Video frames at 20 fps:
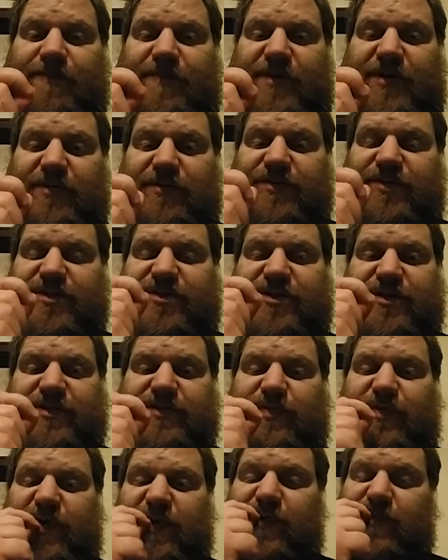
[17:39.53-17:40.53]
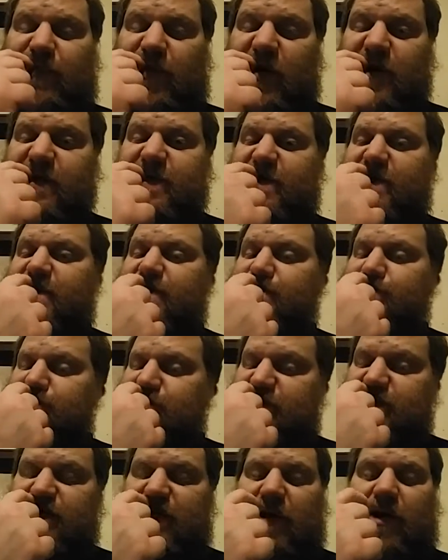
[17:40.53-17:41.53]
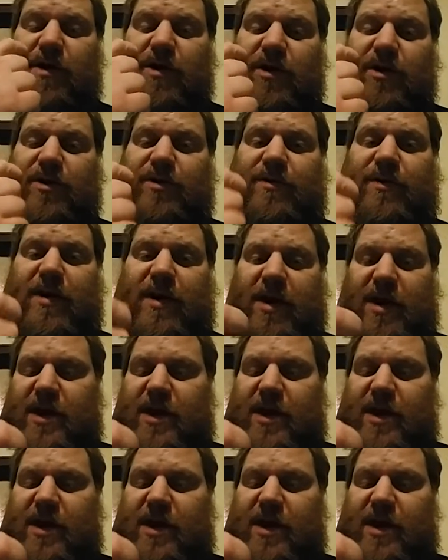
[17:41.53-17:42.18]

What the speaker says: It was just wouldn't break. I mean, hard.